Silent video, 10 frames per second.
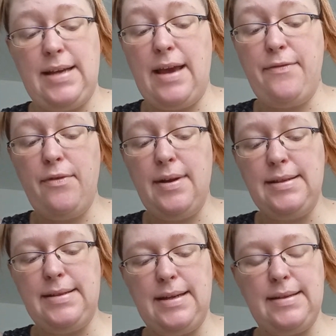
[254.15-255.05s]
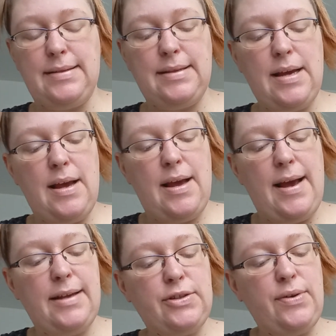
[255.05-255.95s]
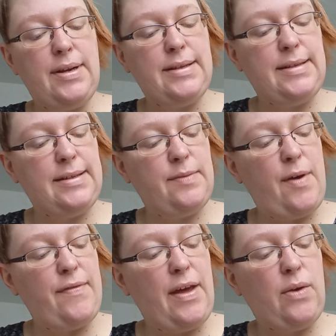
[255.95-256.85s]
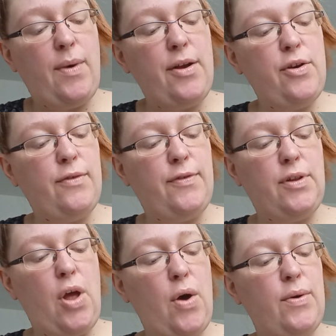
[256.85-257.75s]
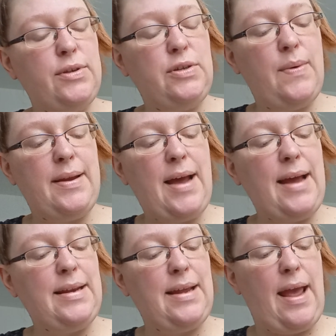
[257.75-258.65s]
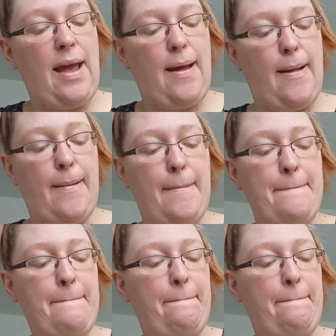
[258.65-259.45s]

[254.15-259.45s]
Take, for instance, his criticism of that wonderful ode to a nightingale,